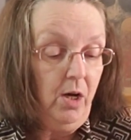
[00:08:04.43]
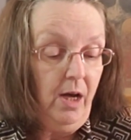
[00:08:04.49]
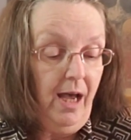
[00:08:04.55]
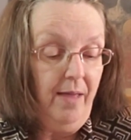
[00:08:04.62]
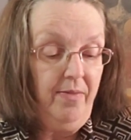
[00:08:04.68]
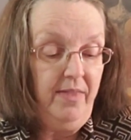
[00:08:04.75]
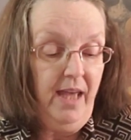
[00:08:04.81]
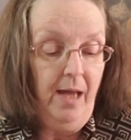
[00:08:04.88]

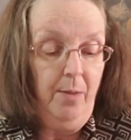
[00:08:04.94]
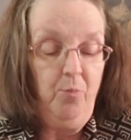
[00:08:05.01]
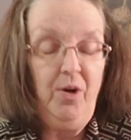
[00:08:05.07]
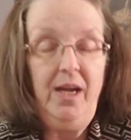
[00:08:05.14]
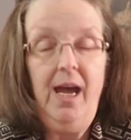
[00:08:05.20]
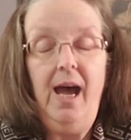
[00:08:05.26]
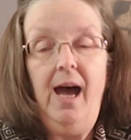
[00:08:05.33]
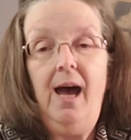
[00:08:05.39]
And then
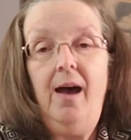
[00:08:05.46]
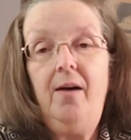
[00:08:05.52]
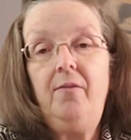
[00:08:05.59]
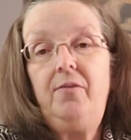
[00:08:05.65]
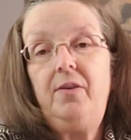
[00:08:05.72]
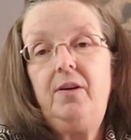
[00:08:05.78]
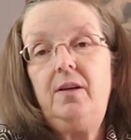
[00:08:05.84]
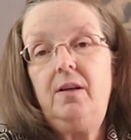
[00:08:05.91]
we
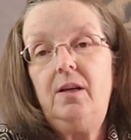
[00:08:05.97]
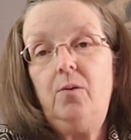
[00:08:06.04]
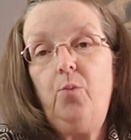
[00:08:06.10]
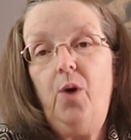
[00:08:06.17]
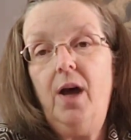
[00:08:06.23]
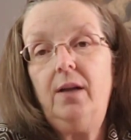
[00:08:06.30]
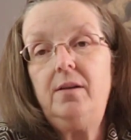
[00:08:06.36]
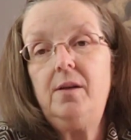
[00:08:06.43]
have
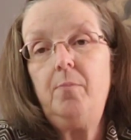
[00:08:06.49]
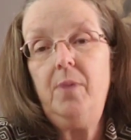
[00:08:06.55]
what